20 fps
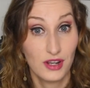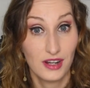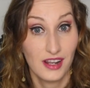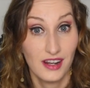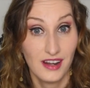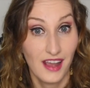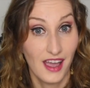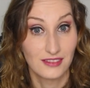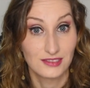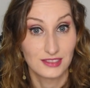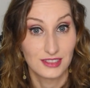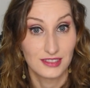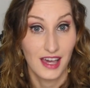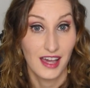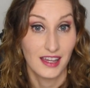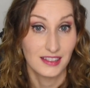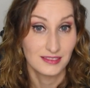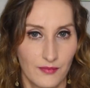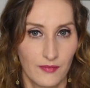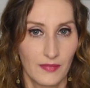sewed it in after
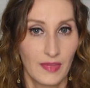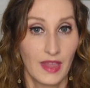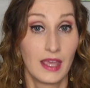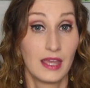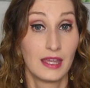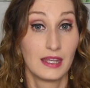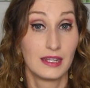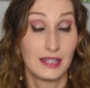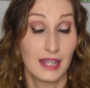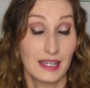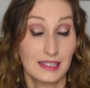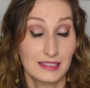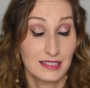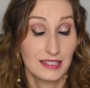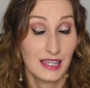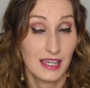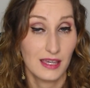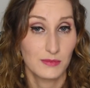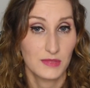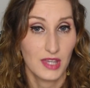that. Next
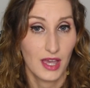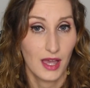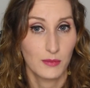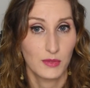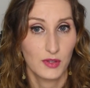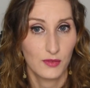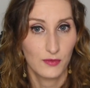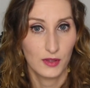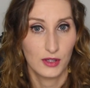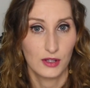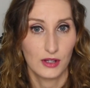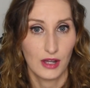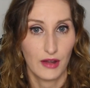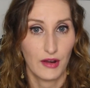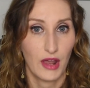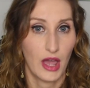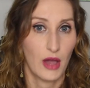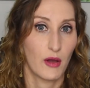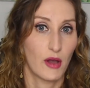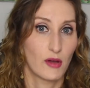it came time to figure
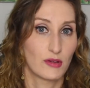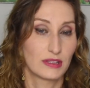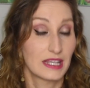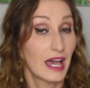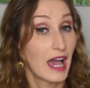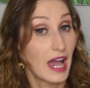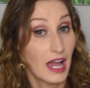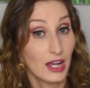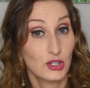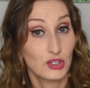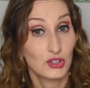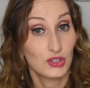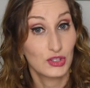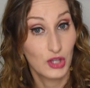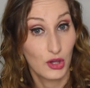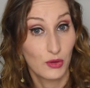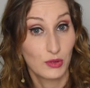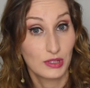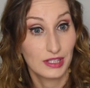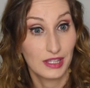out how I was actually
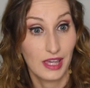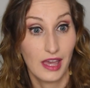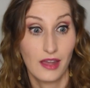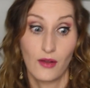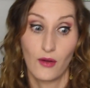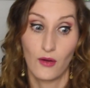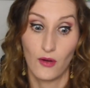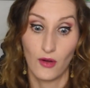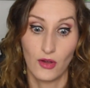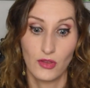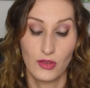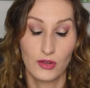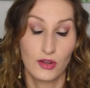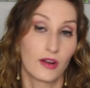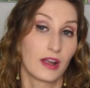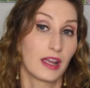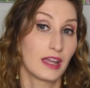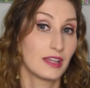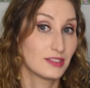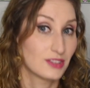going to get all the
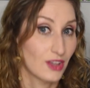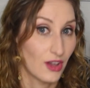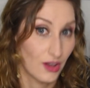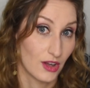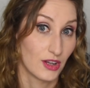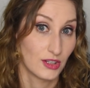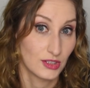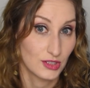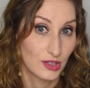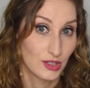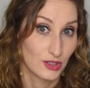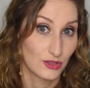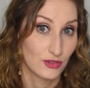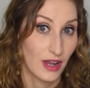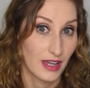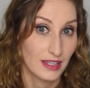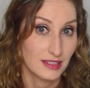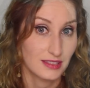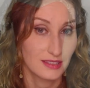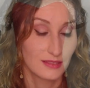cranes onto the
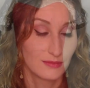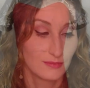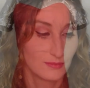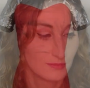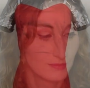dress.